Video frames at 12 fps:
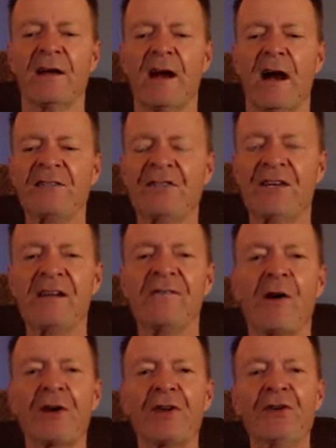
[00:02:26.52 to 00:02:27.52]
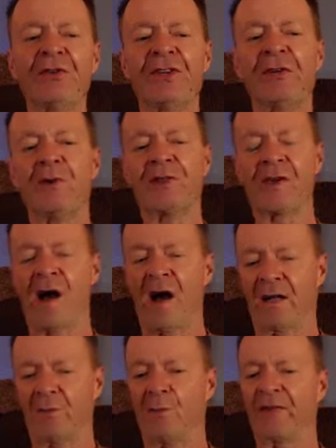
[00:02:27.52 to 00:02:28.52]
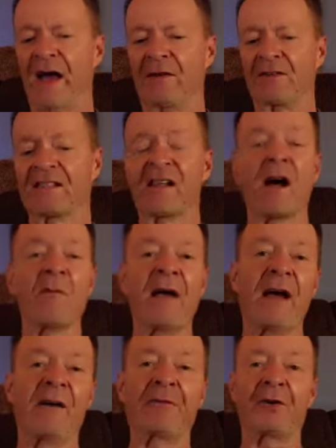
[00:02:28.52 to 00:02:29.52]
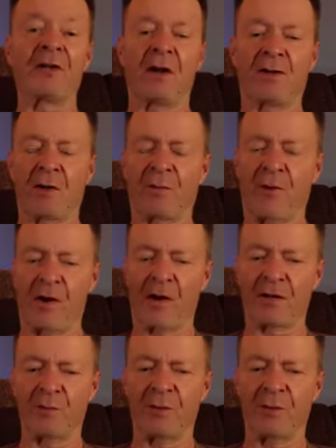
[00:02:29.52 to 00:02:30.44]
achieve our union with God without some effort on our part,